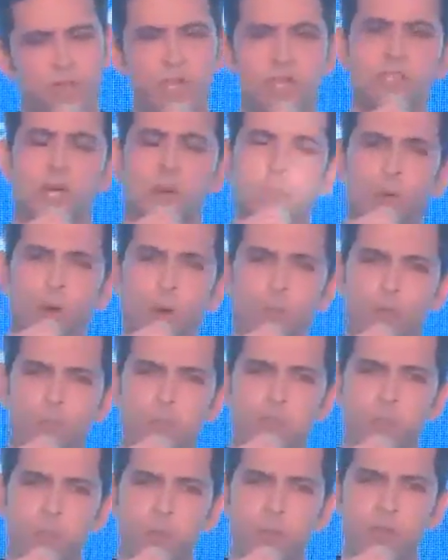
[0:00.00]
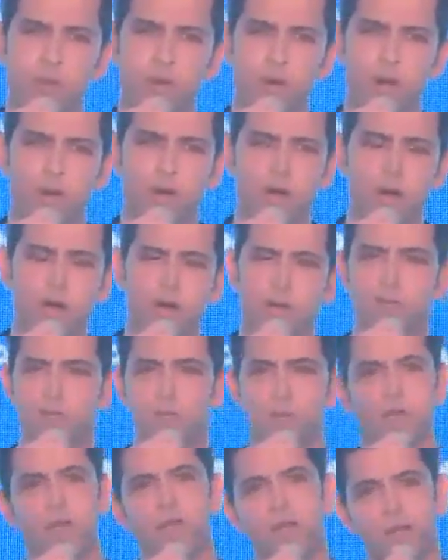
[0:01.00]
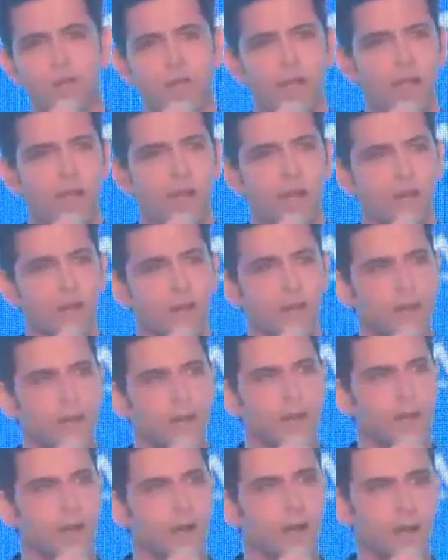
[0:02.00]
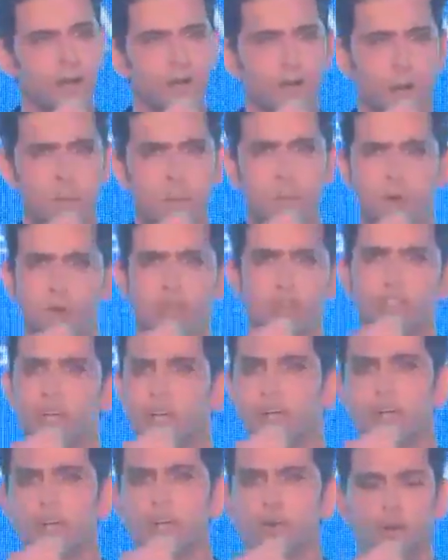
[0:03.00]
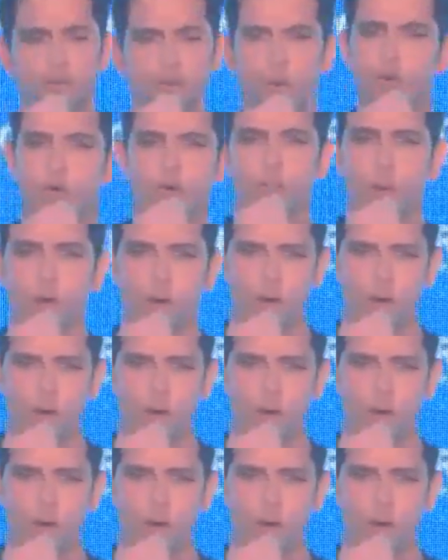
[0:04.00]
These are problems we are unafraid and unapologetic to talk